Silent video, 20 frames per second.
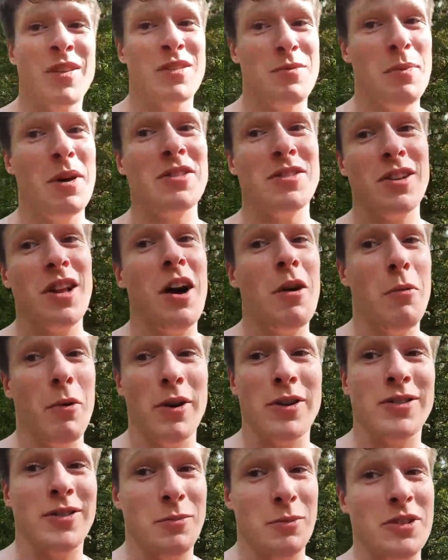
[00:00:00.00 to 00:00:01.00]
it smells a lot
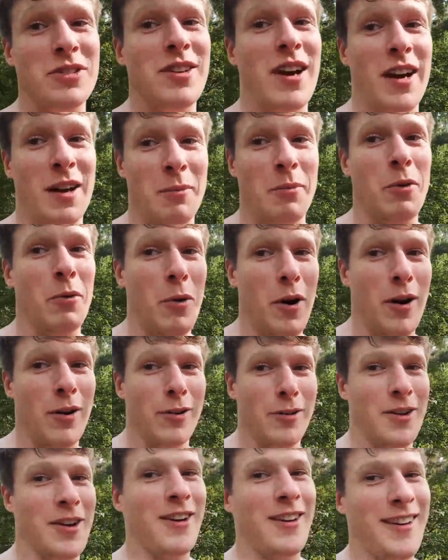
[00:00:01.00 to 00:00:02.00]
worse than recyclable
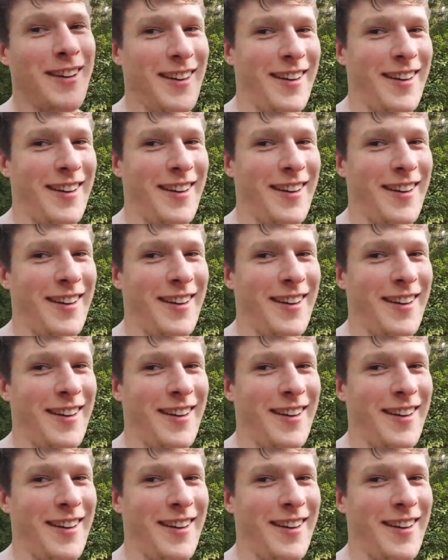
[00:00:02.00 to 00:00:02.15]
water.